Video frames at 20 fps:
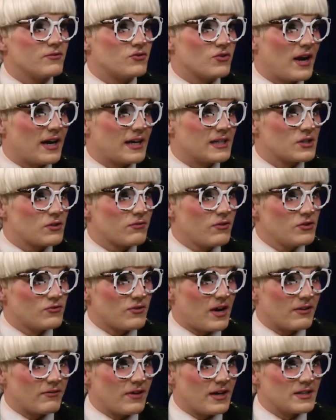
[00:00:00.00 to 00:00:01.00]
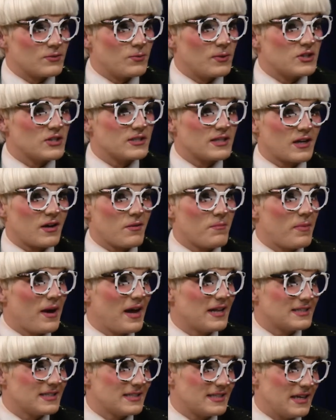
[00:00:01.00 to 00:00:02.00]
of drag is through Drag Race, which is a
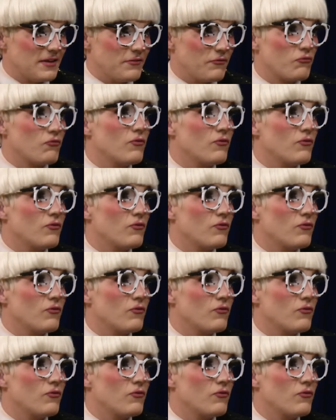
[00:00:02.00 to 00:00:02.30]
competitive